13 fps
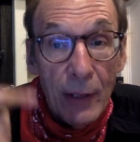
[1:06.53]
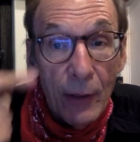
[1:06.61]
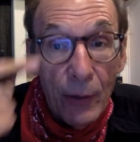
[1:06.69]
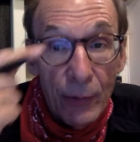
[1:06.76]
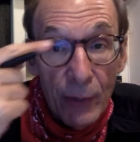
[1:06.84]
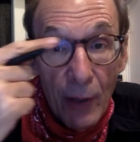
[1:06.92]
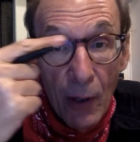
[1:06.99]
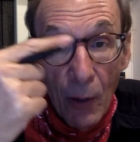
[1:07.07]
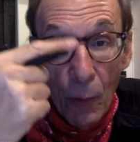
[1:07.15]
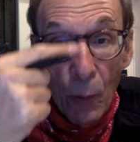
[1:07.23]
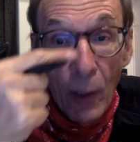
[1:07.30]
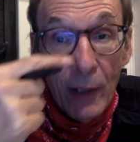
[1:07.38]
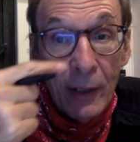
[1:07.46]
nose.
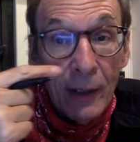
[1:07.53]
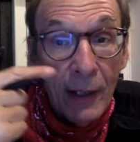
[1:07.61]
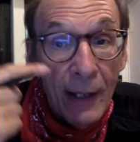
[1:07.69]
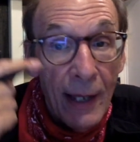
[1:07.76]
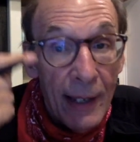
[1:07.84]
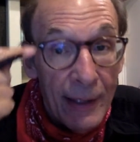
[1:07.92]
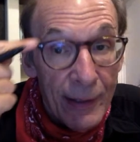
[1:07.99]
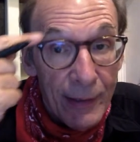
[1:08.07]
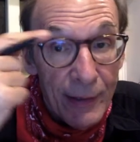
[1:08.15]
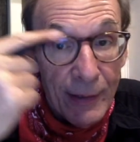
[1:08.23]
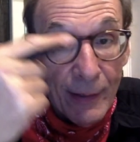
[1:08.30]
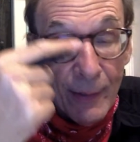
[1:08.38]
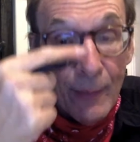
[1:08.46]
One
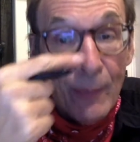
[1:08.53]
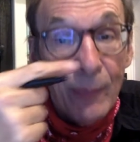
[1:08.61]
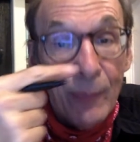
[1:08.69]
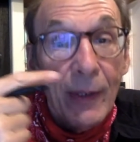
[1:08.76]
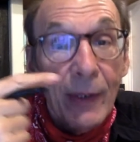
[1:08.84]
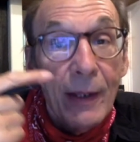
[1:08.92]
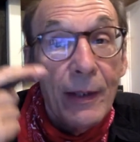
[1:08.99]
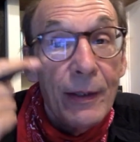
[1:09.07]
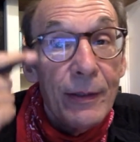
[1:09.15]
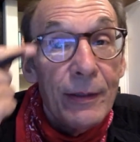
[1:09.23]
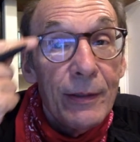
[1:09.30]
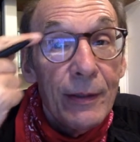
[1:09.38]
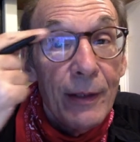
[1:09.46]
lens
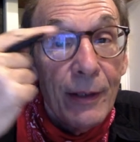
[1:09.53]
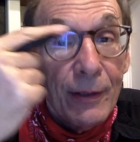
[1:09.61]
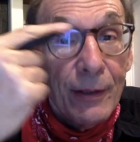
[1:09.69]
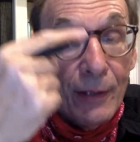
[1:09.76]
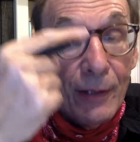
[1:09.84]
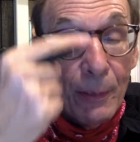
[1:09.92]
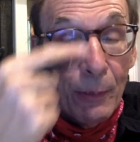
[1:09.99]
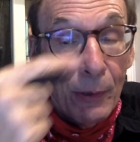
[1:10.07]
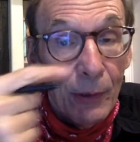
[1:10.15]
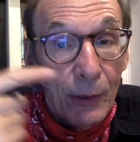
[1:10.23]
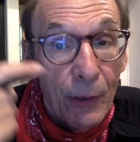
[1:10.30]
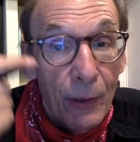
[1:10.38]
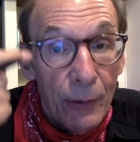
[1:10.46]
is a simple
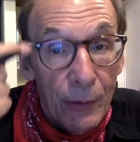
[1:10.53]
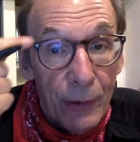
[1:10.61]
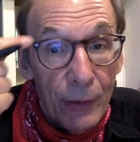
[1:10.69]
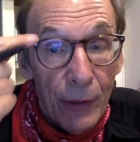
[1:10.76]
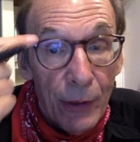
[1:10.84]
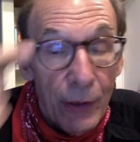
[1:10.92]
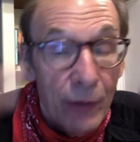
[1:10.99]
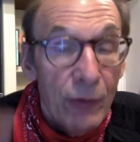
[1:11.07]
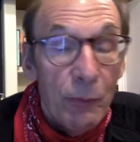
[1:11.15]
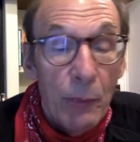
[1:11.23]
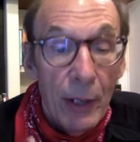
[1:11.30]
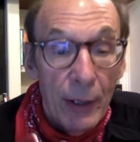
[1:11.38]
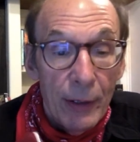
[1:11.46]
closed curve,
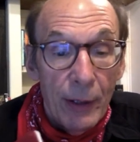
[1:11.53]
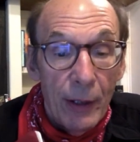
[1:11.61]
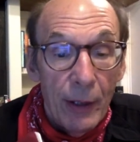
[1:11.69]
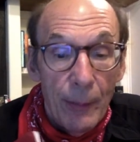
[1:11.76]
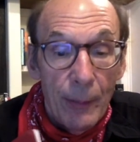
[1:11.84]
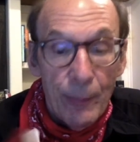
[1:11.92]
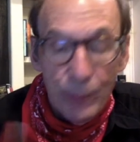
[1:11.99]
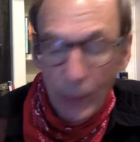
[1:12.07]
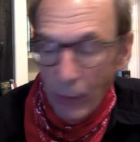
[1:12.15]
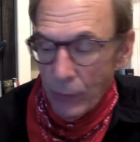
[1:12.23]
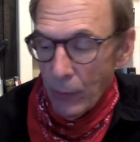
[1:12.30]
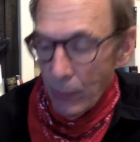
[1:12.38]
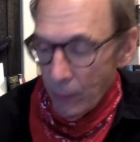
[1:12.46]
but
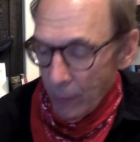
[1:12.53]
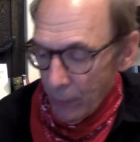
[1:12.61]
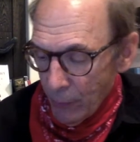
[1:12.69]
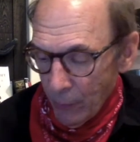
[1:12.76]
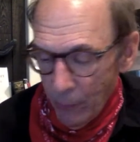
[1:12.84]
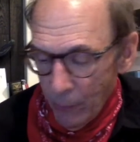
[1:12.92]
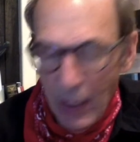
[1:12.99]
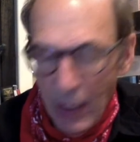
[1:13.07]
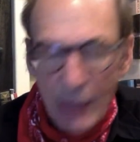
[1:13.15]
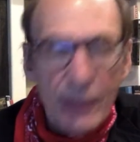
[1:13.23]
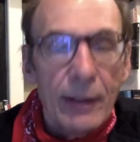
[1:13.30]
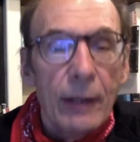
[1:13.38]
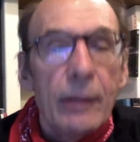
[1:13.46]
so
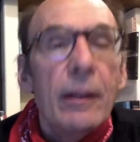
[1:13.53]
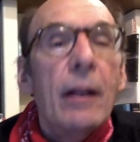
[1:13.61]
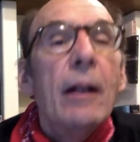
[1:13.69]
that's a